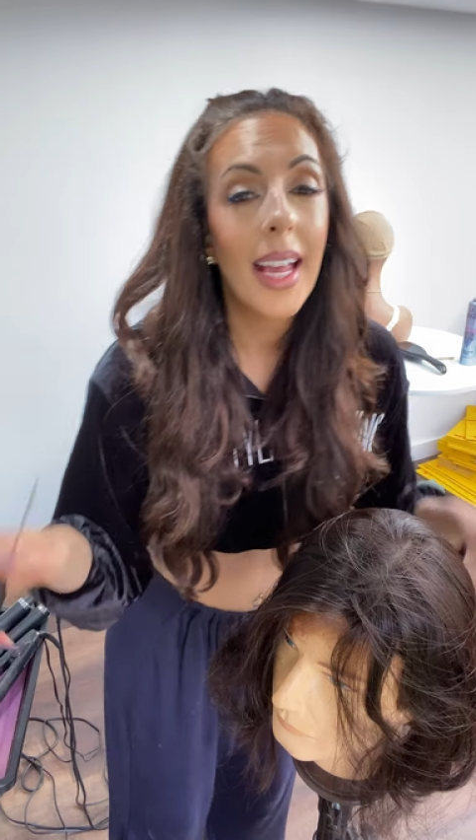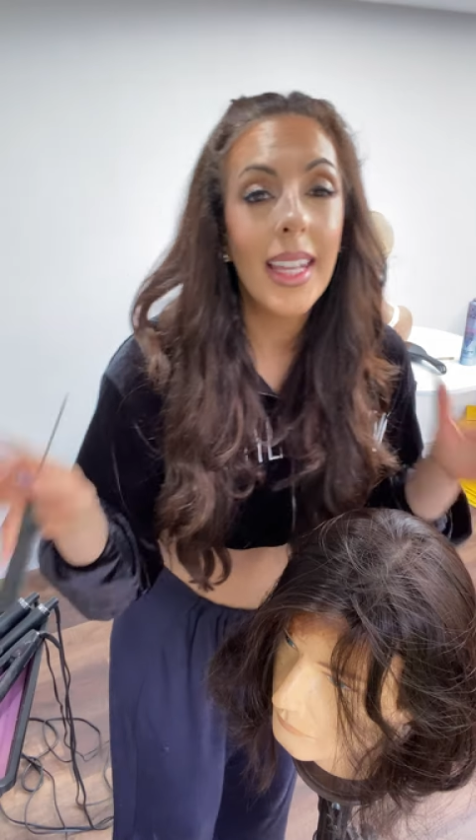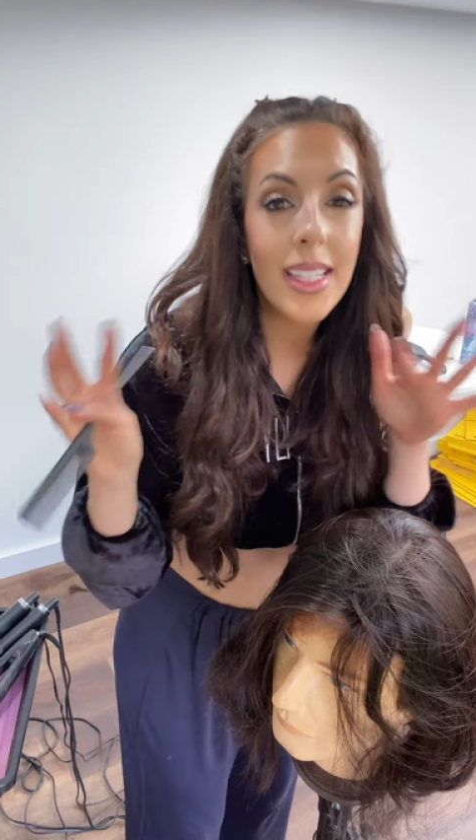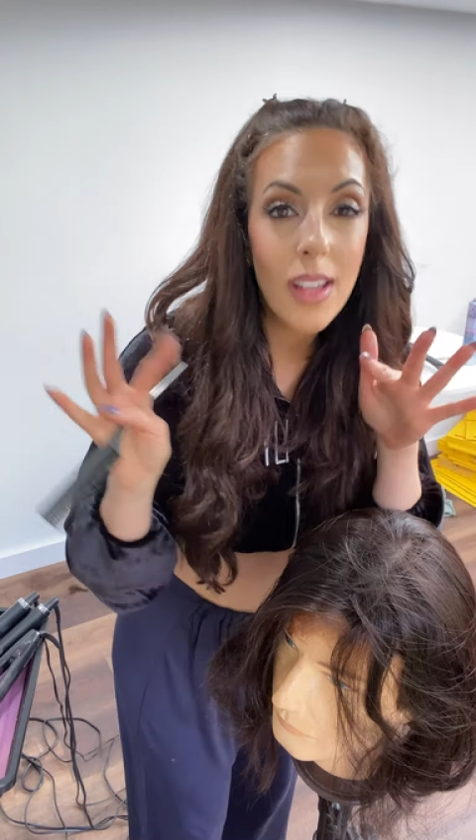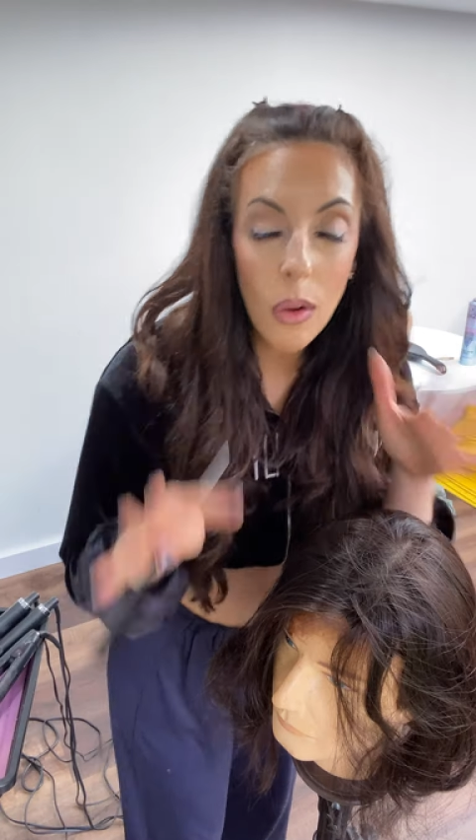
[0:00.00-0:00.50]

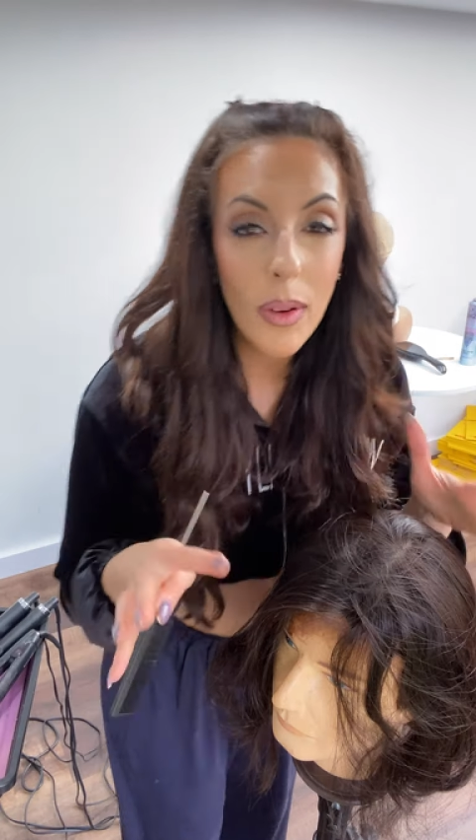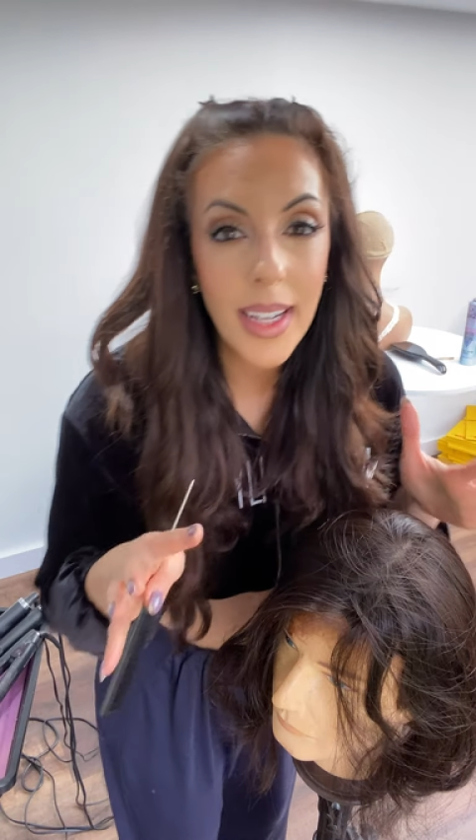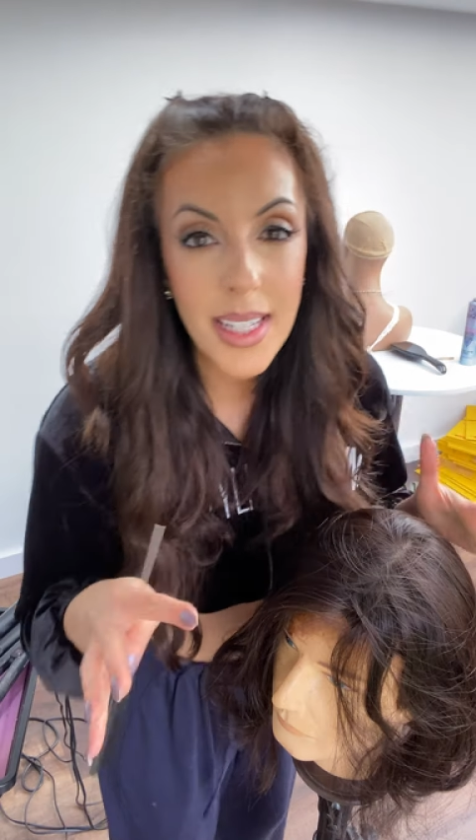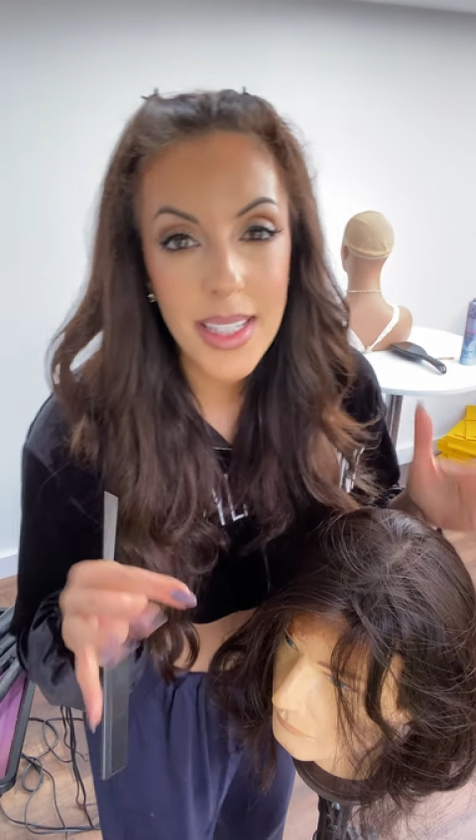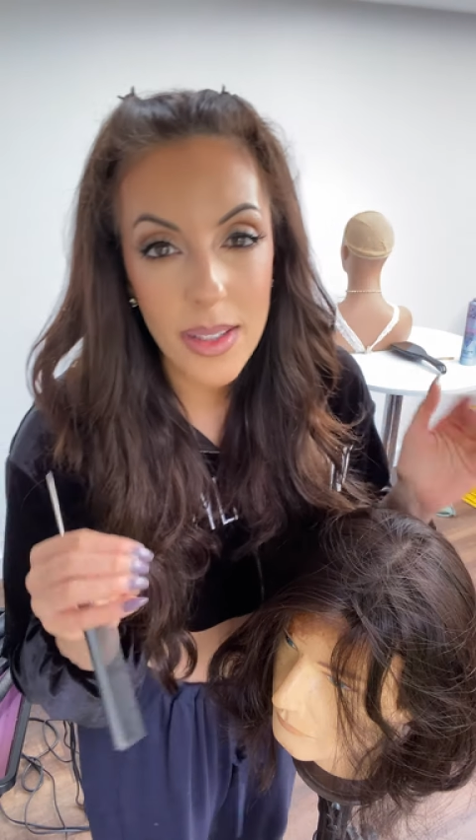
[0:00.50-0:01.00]
It is a lot
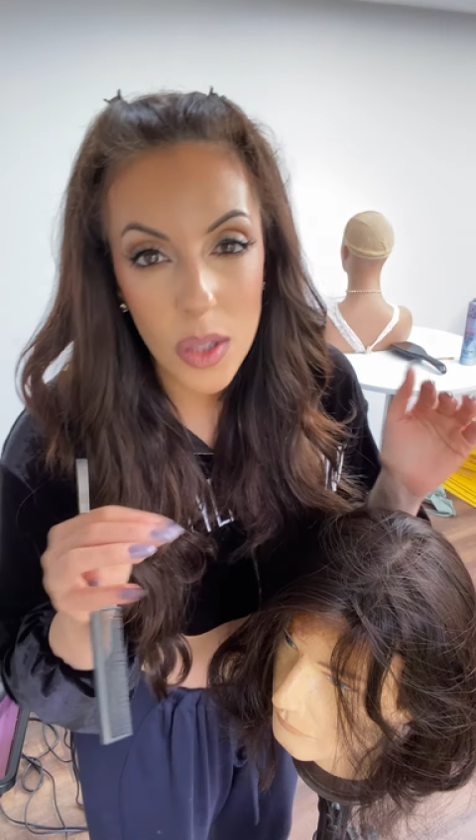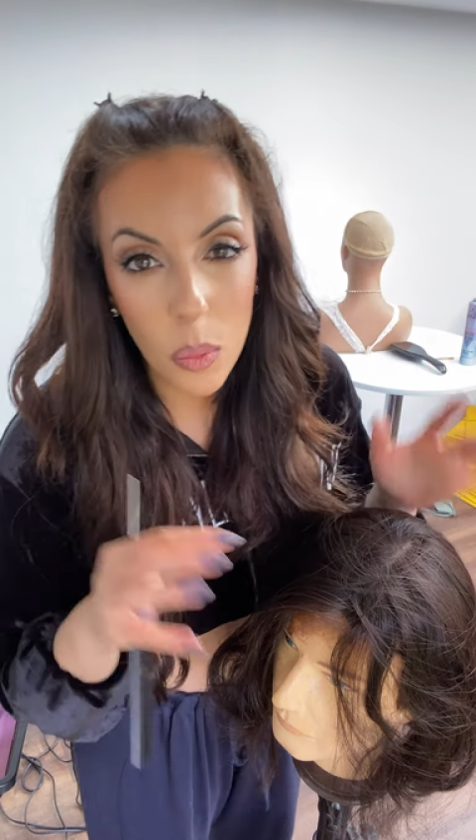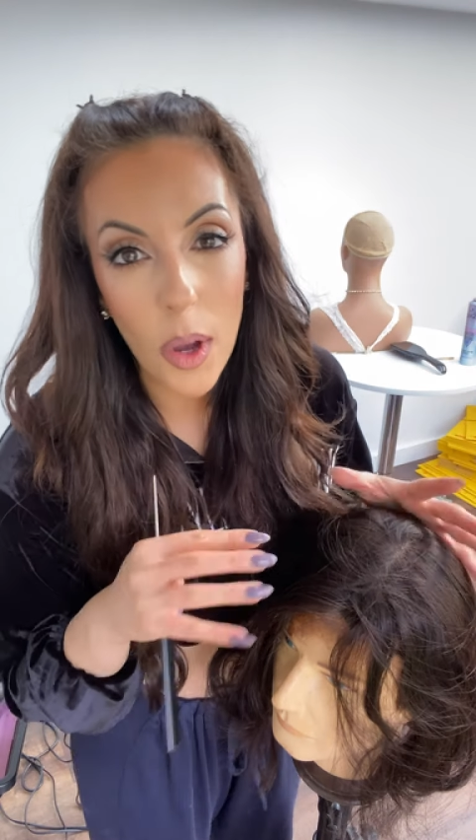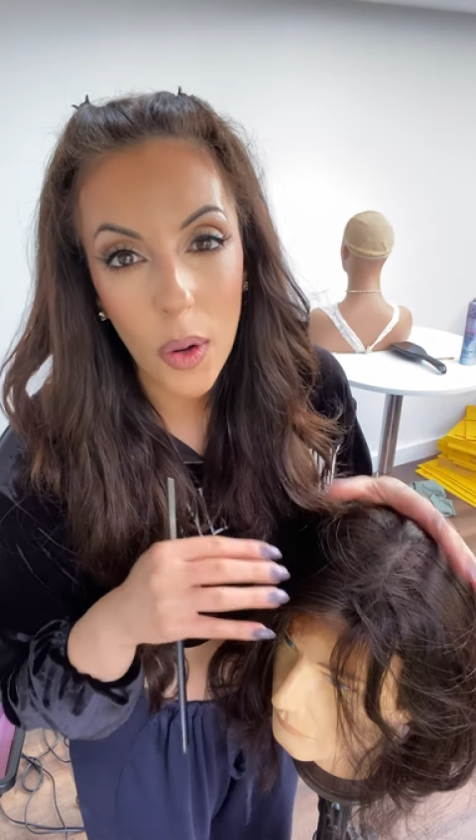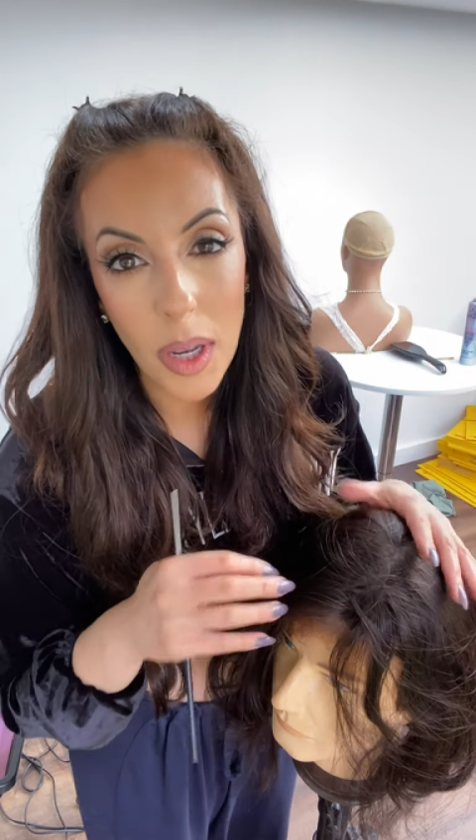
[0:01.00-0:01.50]
easier to
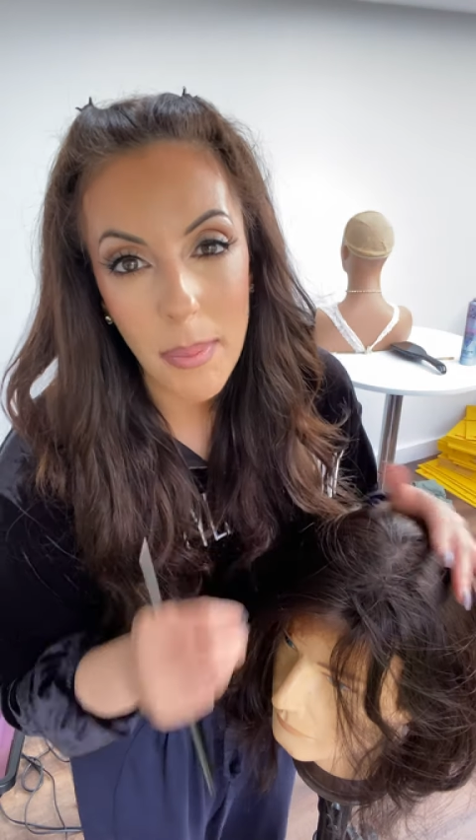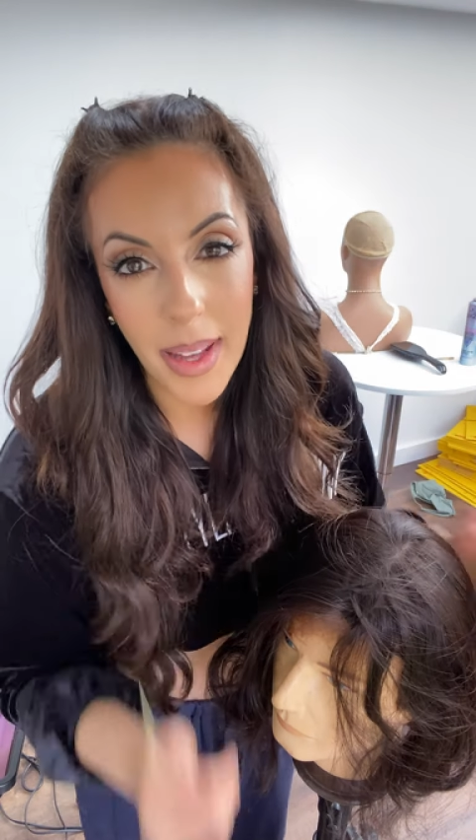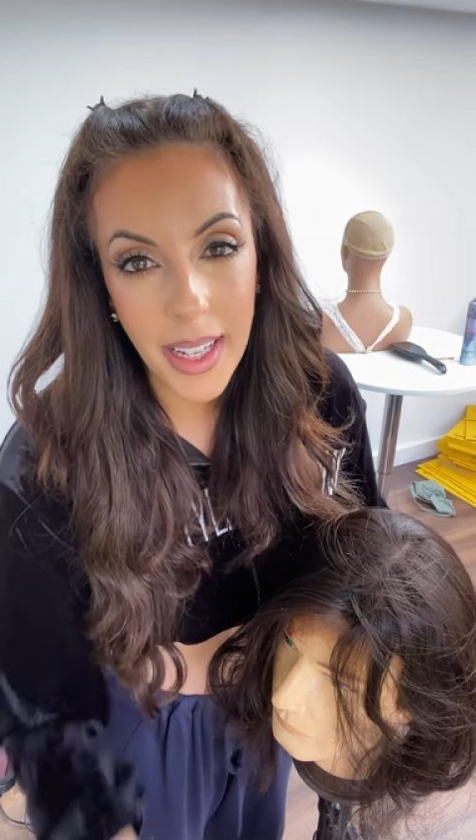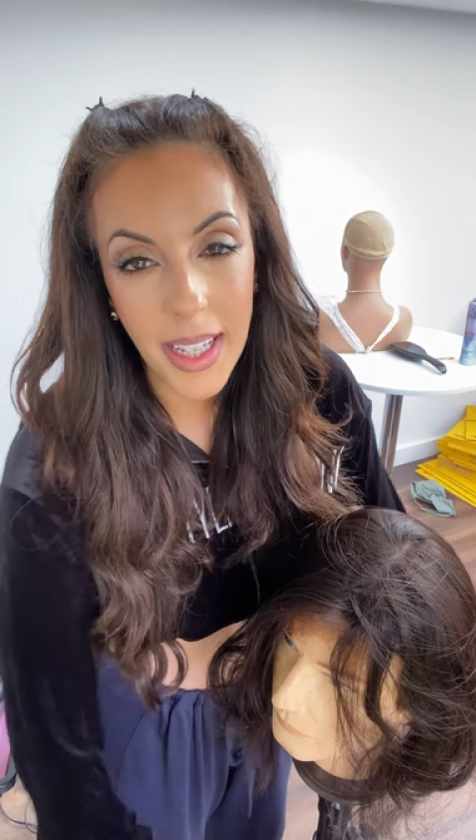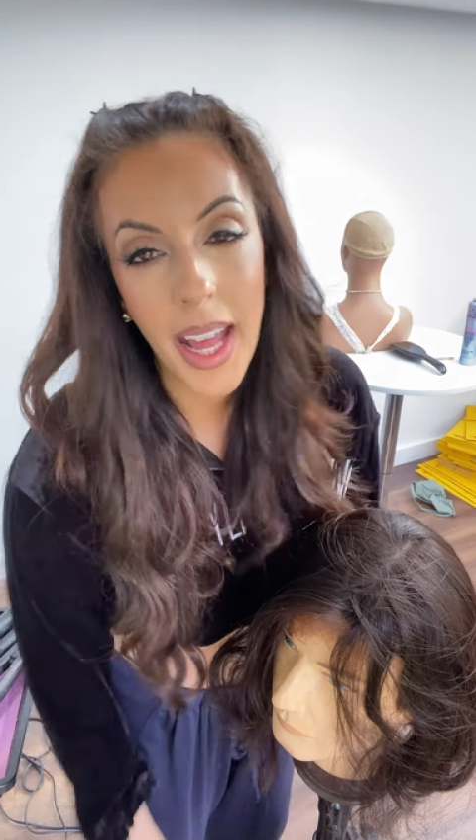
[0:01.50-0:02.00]
work on a
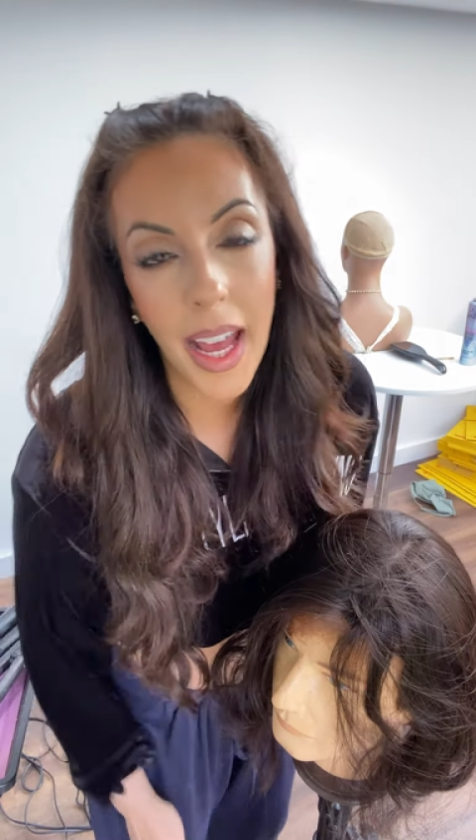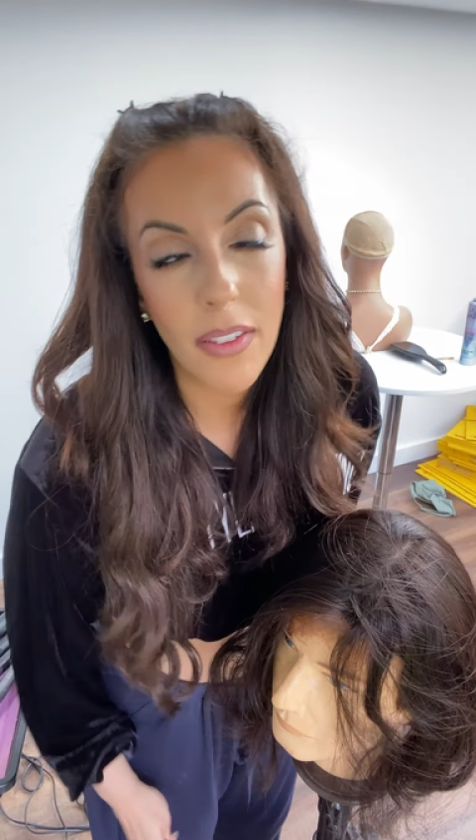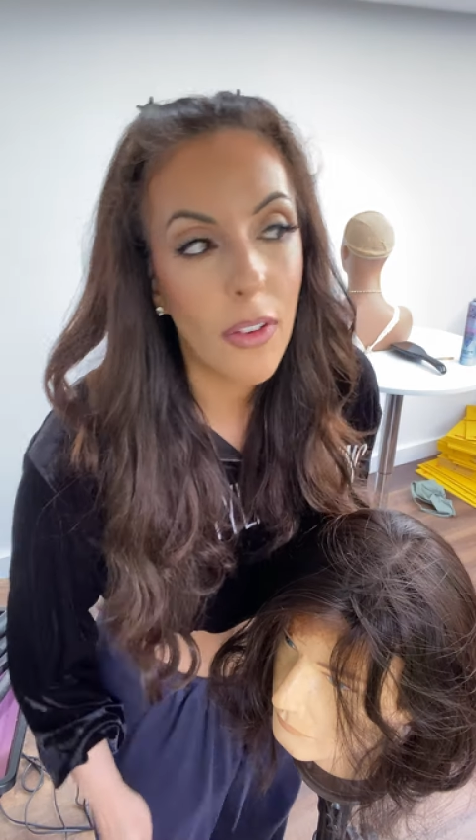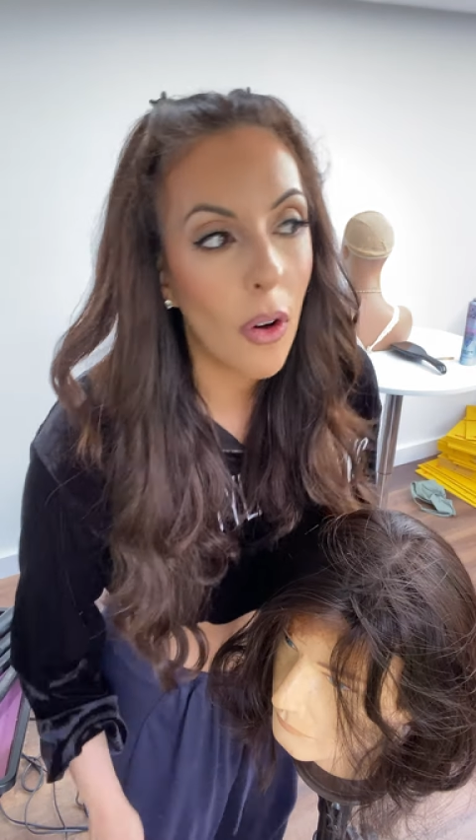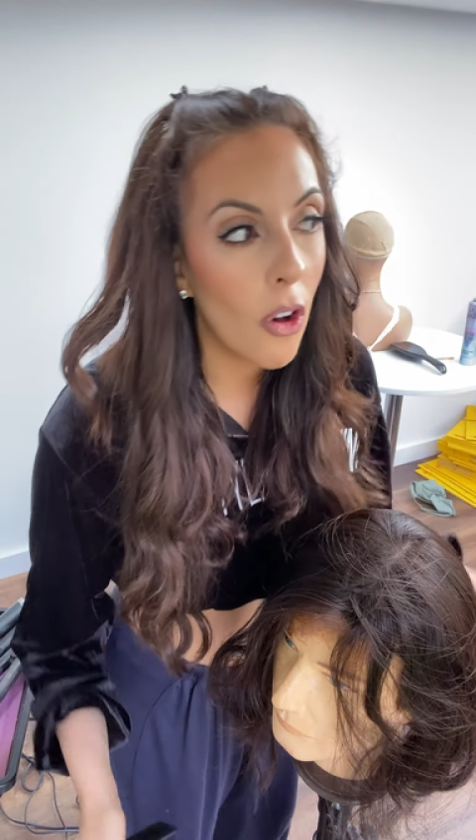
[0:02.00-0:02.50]
mannequin
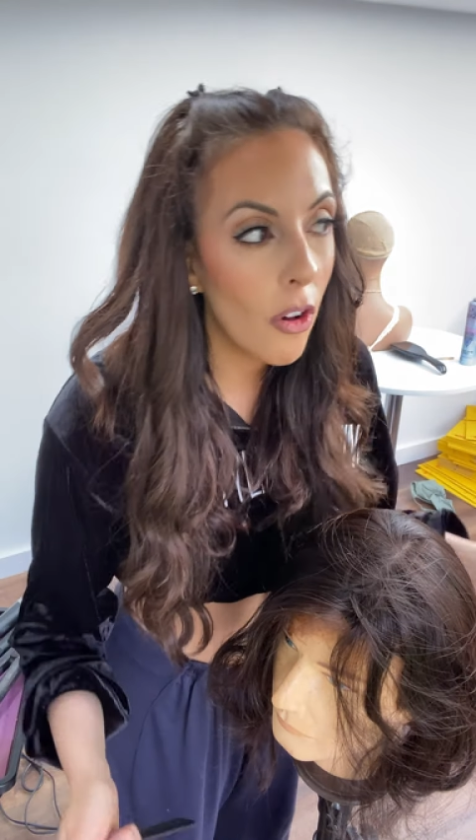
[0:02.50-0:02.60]
head for